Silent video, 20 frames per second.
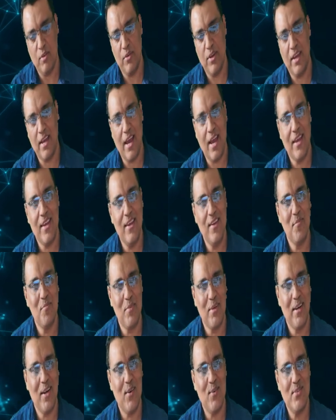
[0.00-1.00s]
way I
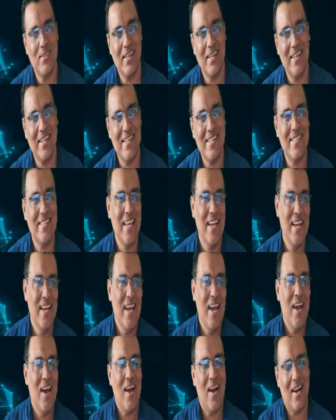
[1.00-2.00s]
pronounce it is
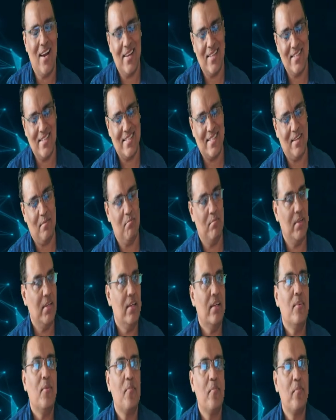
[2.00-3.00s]

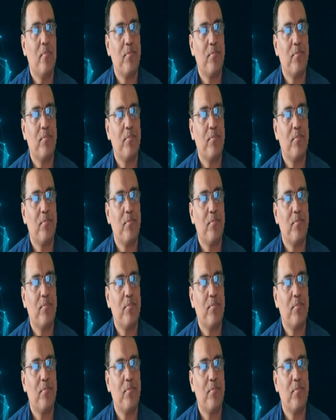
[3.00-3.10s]
ensemble